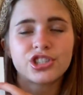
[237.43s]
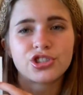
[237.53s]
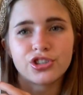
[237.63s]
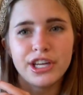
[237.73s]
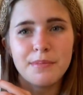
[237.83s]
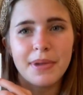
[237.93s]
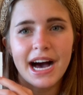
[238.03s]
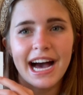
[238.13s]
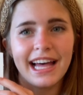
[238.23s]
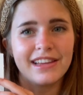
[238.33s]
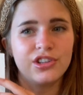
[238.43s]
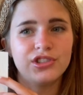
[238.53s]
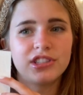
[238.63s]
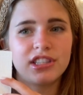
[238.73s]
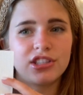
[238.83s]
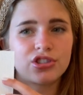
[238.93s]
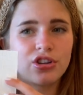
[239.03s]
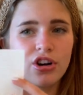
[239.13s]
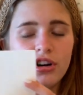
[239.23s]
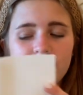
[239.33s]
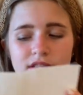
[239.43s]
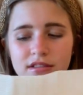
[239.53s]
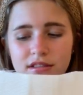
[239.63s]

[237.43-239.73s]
Street by Little Stitch Girl.